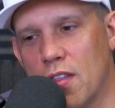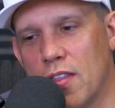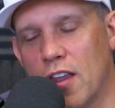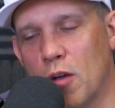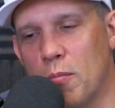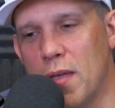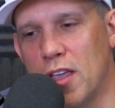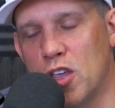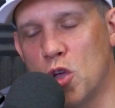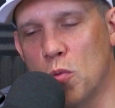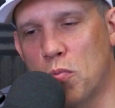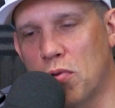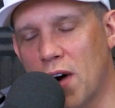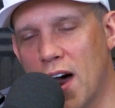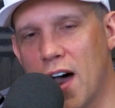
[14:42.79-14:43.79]
that'll make you
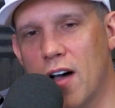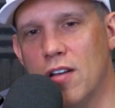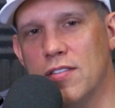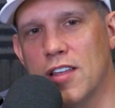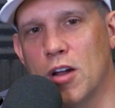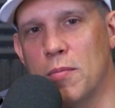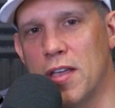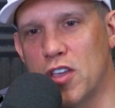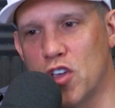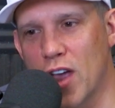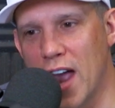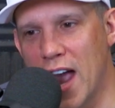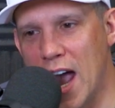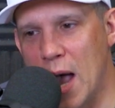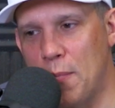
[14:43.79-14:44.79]
proud, that'll make you
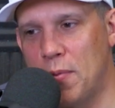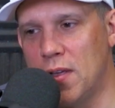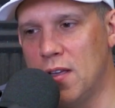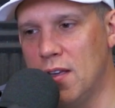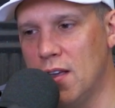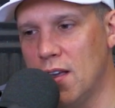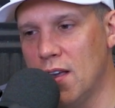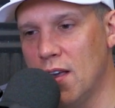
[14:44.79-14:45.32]
happy,